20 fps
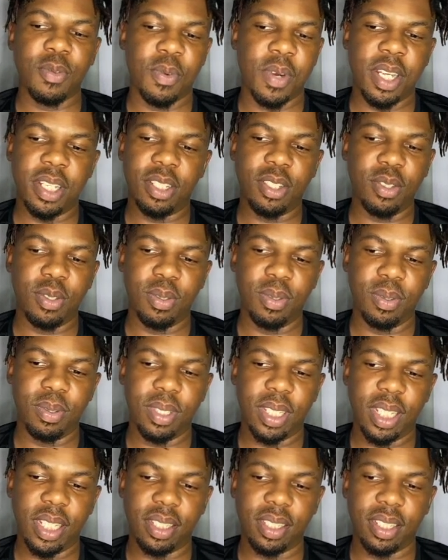want to
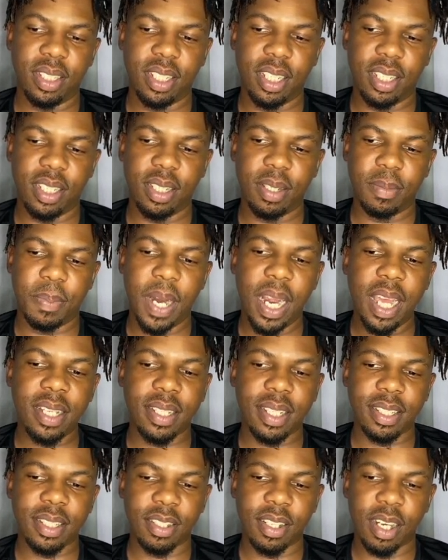think that the price
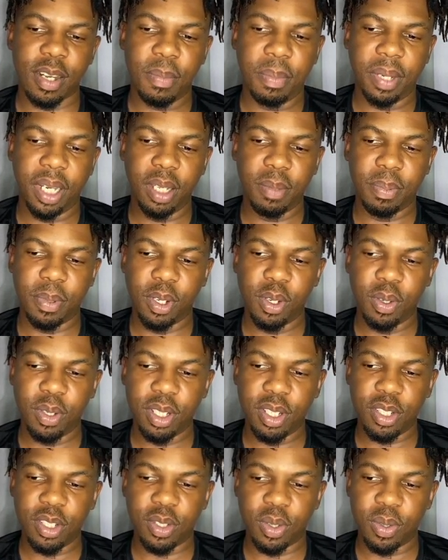isn't going to break below
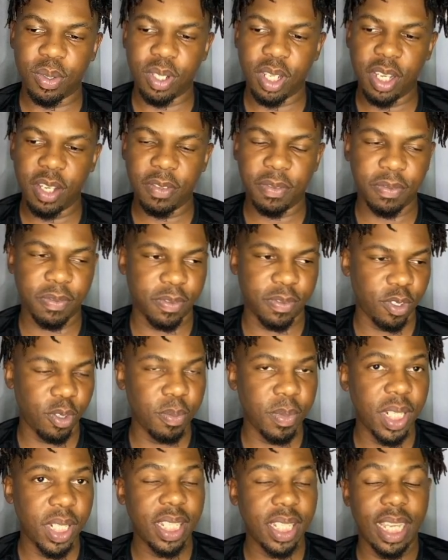this zone. If so
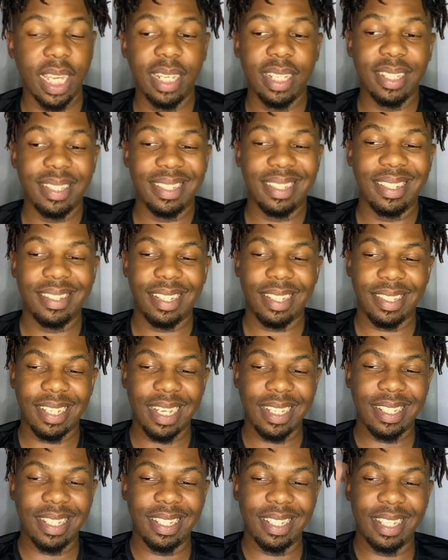many candlesticks are
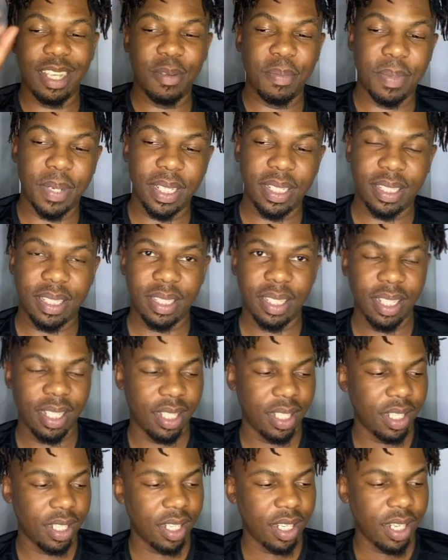touching there, but
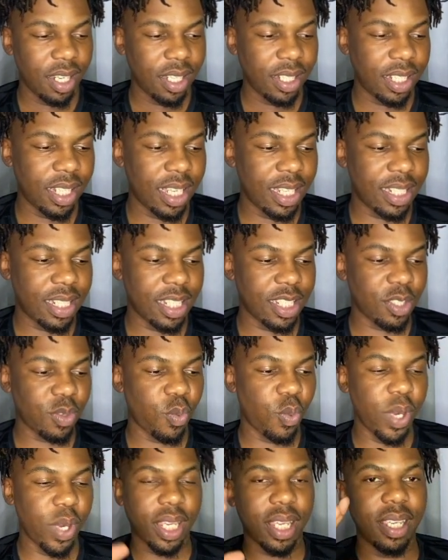they're just
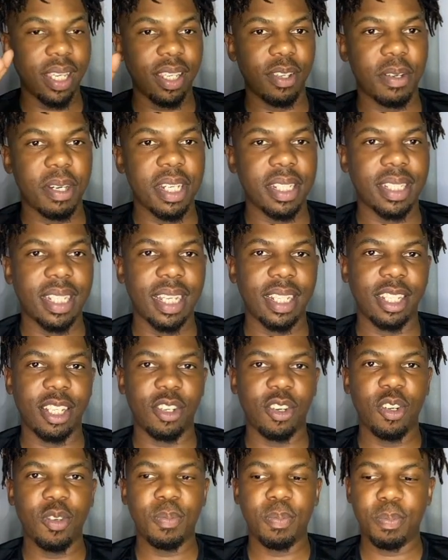wicking, you understand? They're
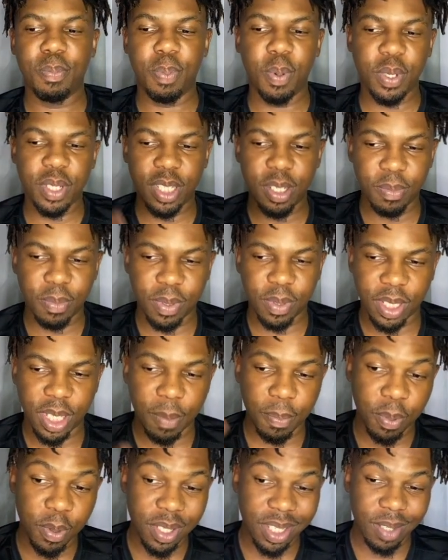not pushing, they're
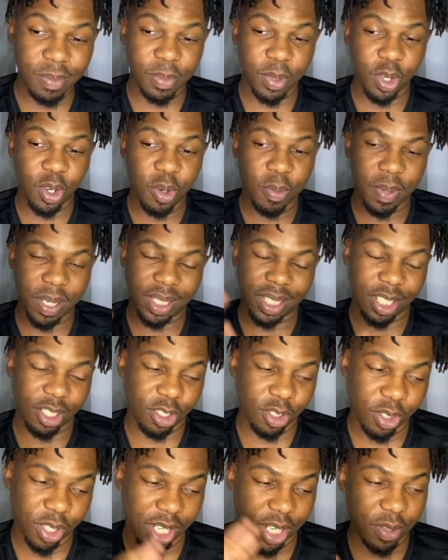pushing below, but they're
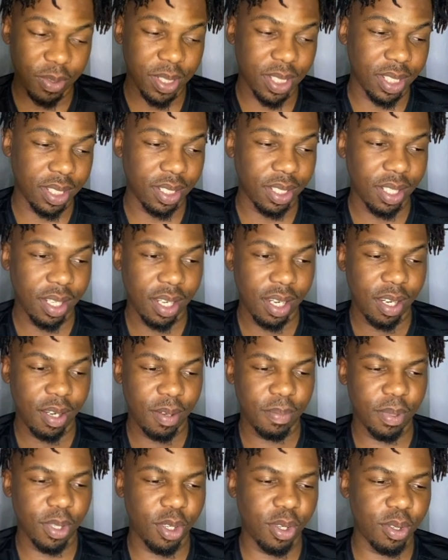not closing
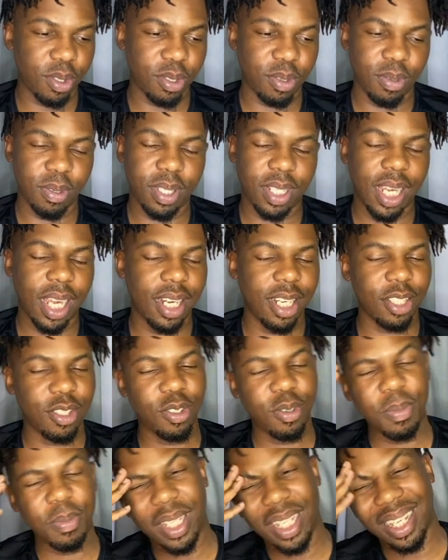below. So it kind of
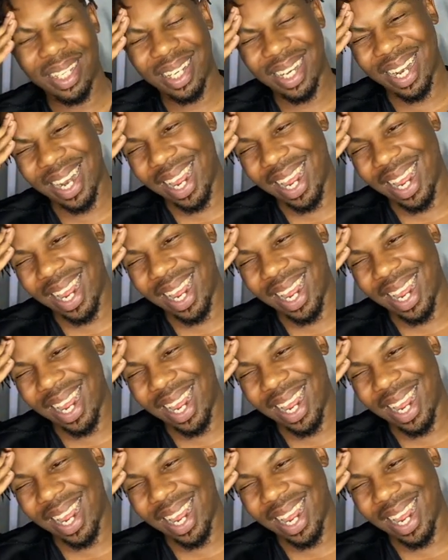told me that,